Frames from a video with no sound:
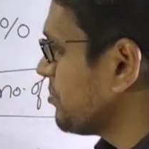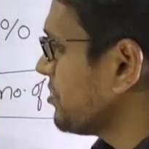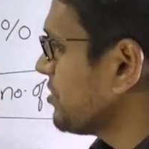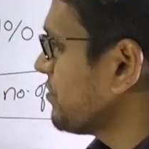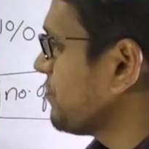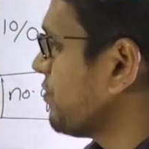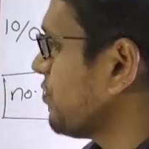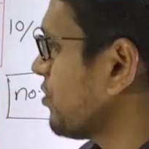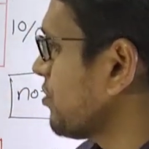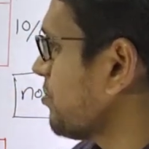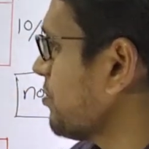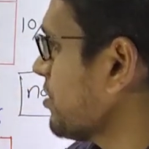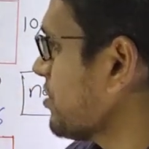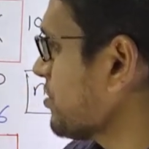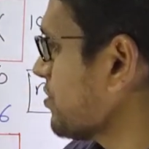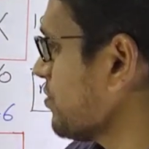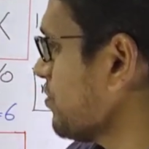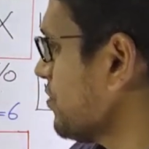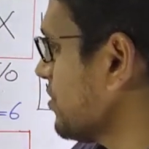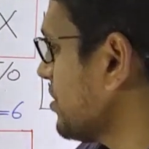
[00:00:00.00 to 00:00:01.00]
means 4
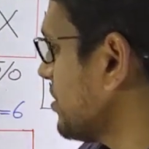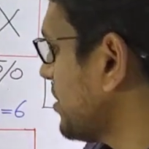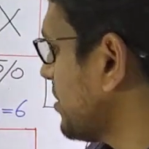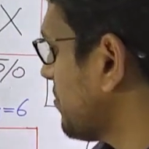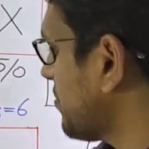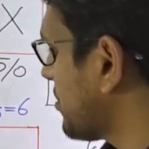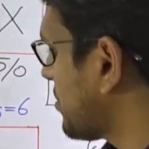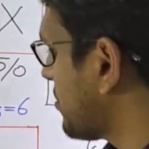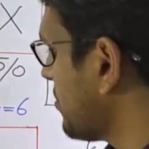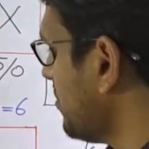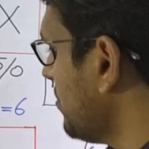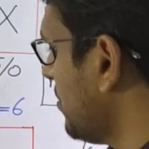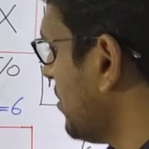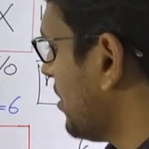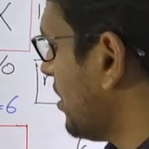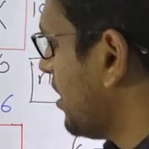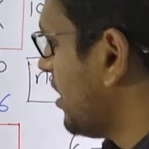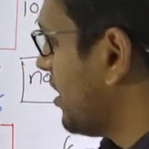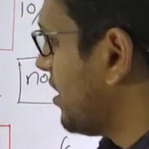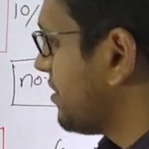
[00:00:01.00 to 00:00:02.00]
plus 2 is equals
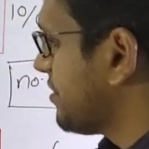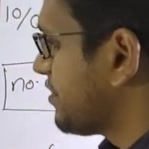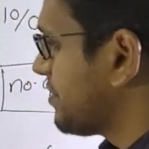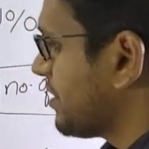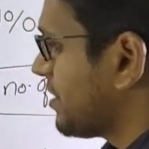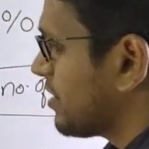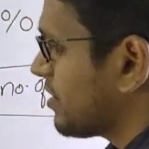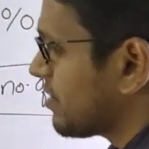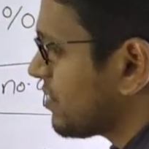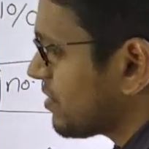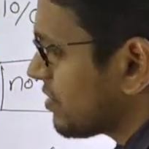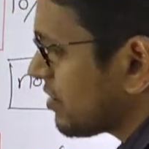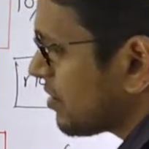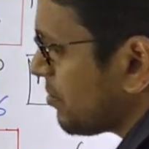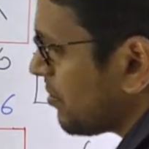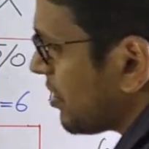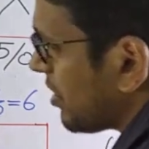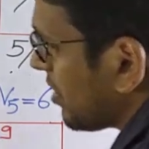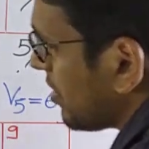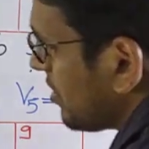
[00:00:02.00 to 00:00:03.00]
to 6.
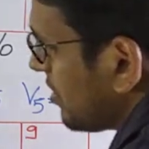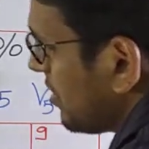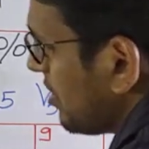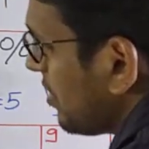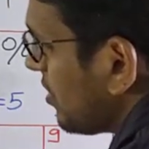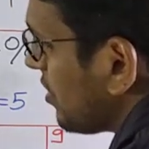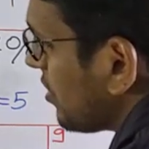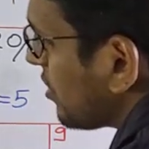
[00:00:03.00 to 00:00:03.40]
Similarly,